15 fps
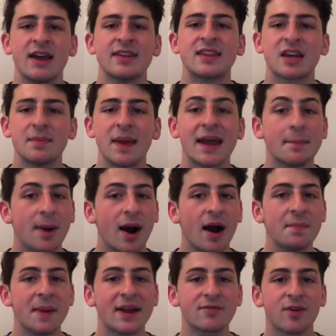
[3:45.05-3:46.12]
The command
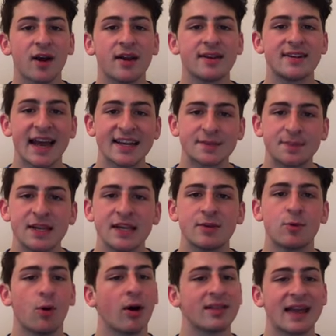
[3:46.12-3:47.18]
podman run-p
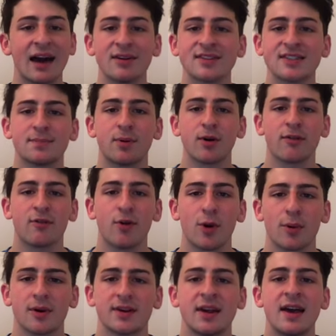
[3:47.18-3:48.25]
will allow us to port
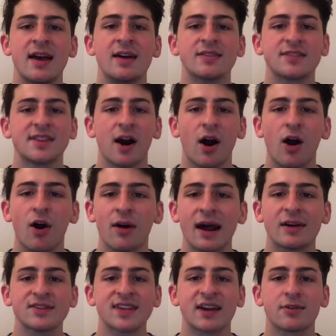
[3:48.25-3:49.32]
forward, so the all
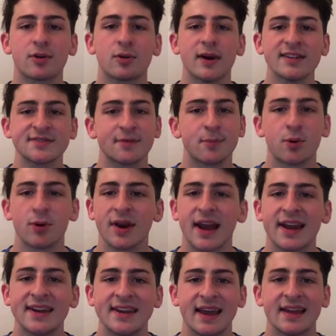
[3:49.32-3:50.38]
outside requests for port
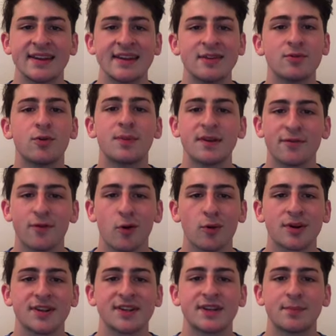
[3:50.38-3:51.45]
8080 will be
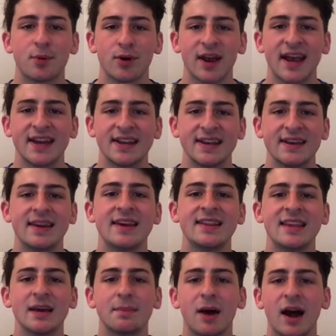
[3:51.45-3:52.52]
forwarded to port 80,
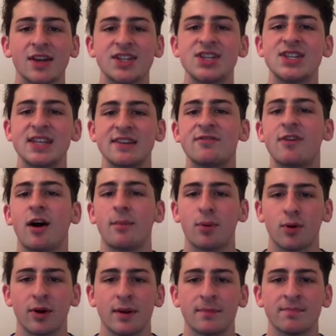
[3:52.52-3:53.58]
the Apache default port.